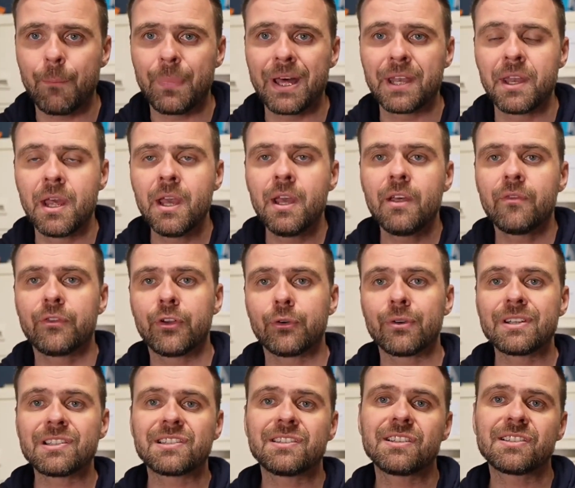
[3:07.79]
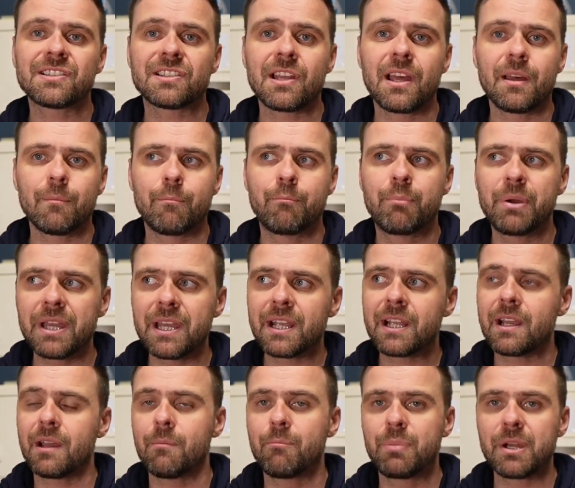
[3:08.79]
but there is this big,
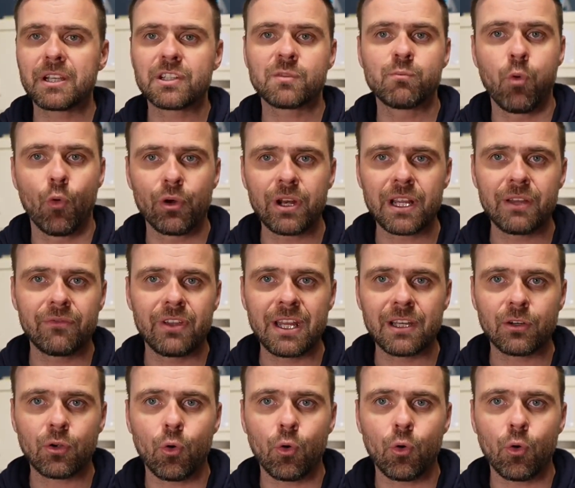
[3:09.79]
big sporting event